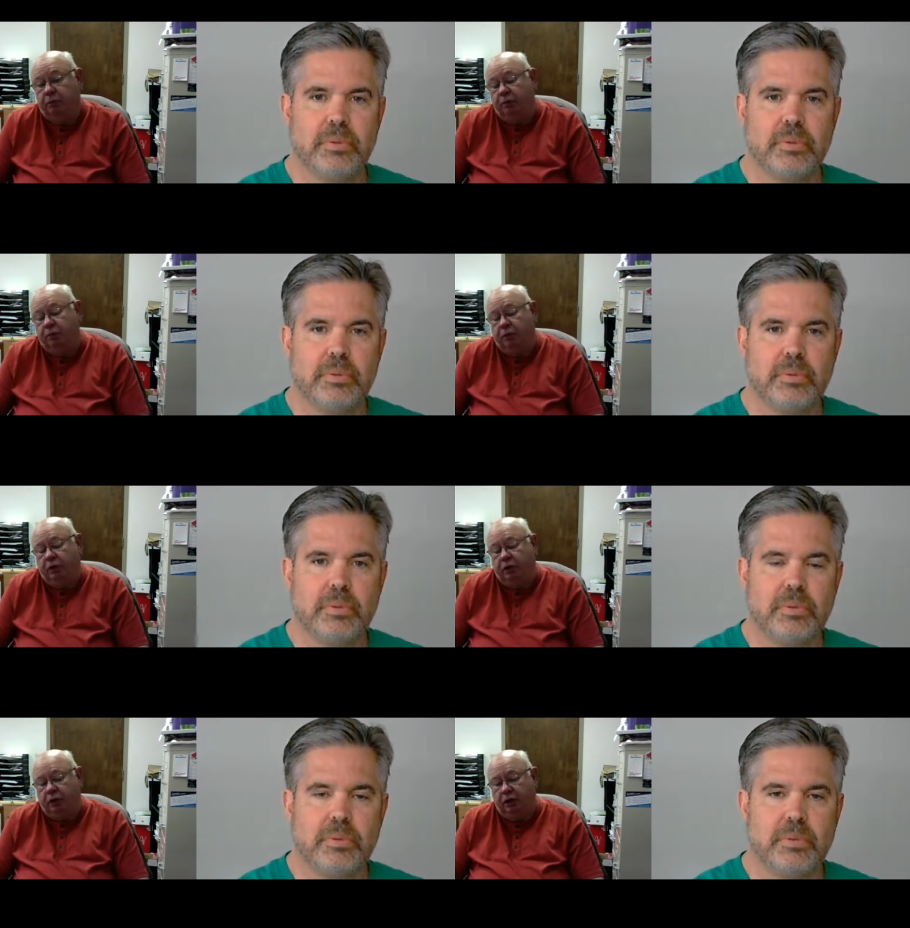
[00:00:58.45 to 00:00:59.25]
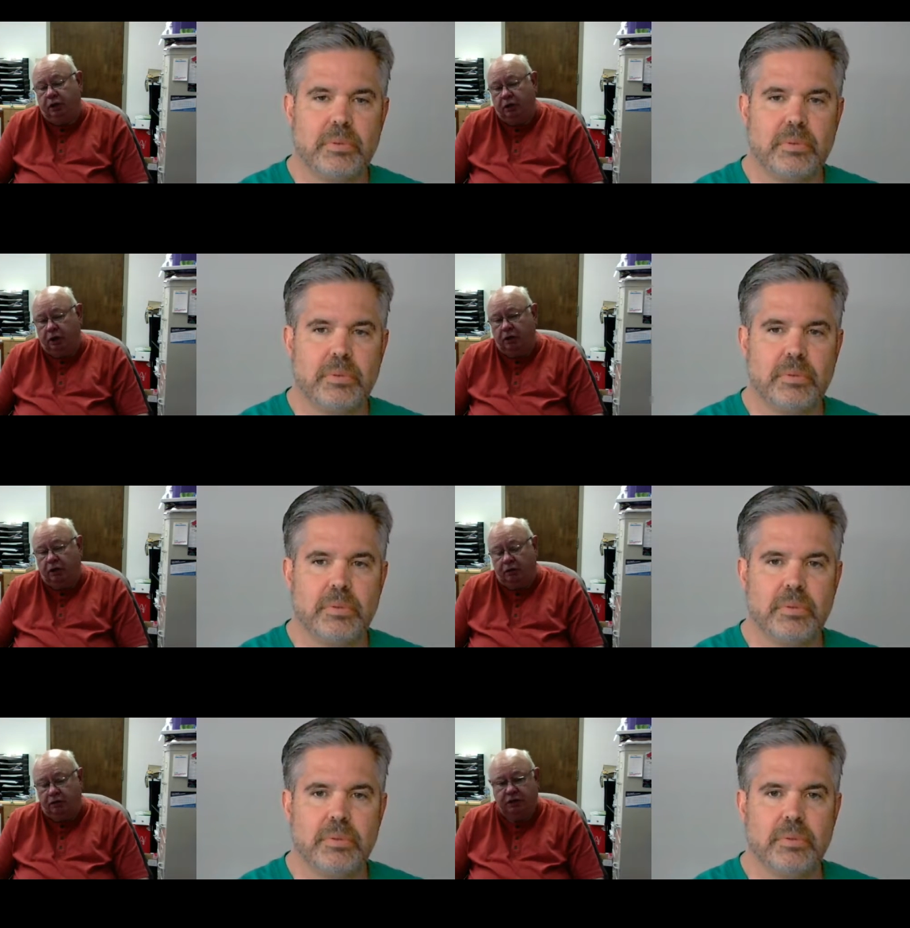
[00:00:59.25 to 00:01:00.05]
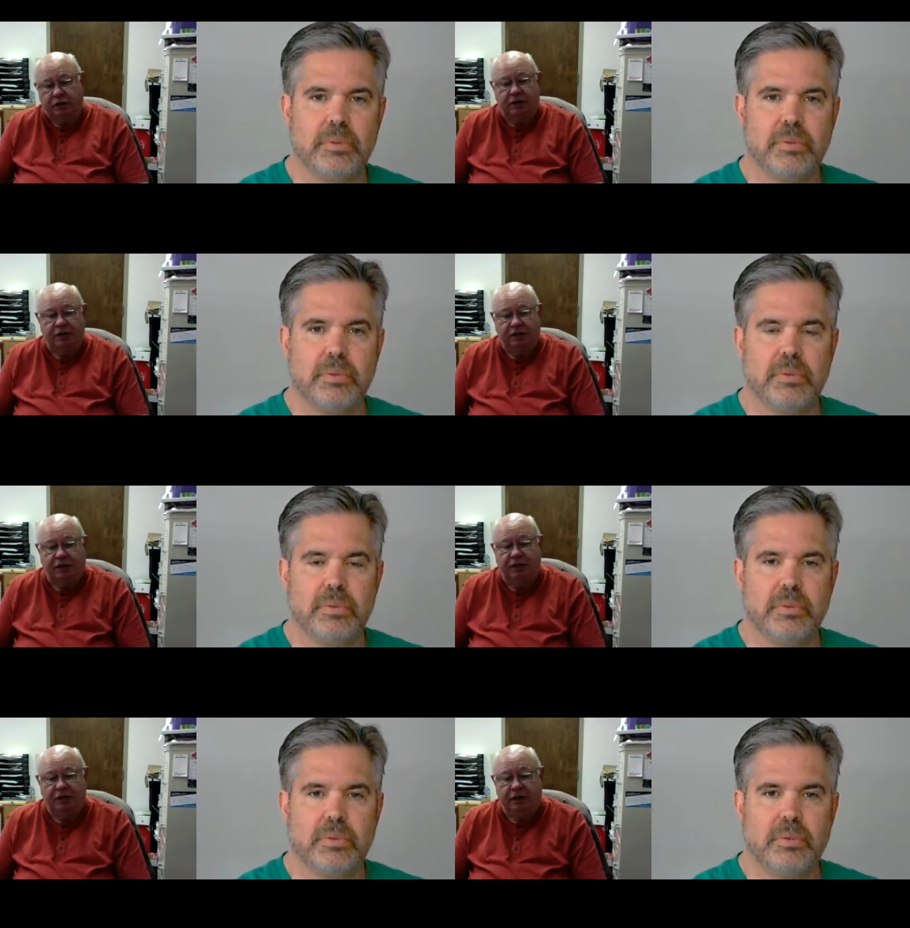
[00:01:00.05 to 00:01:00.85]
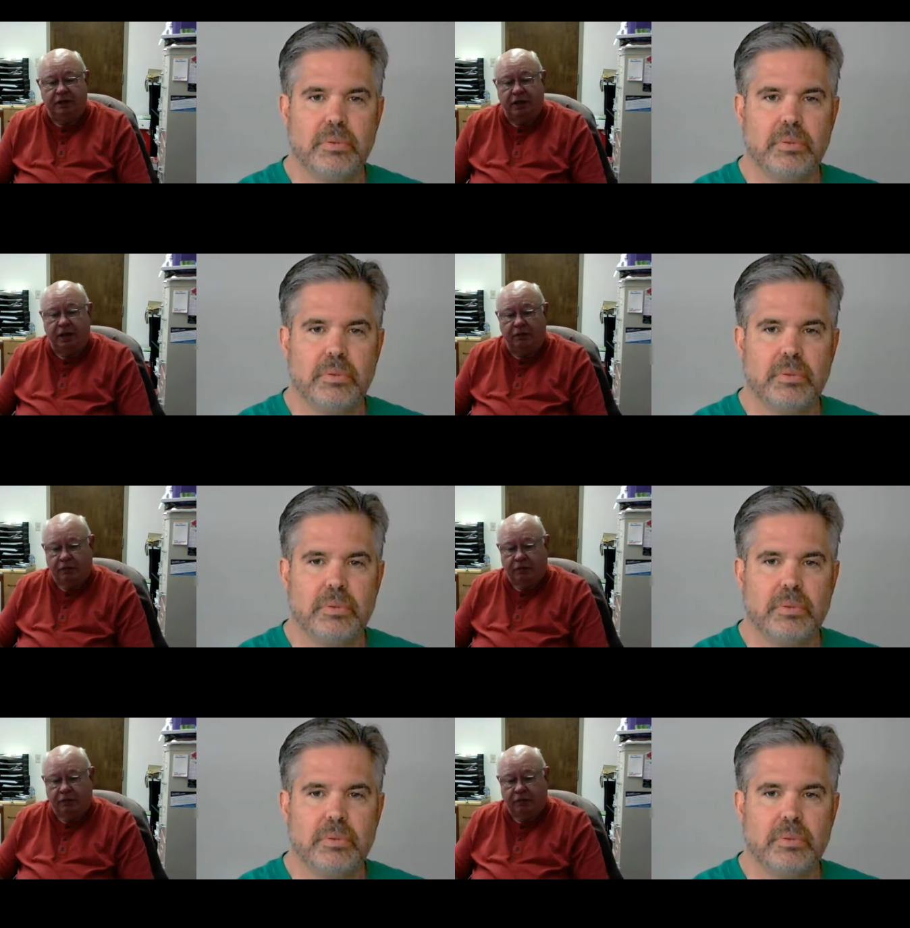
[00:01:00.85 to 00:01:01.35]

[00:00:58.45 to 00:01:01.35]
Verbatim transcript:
Speaker 1: luck or the success they need to have or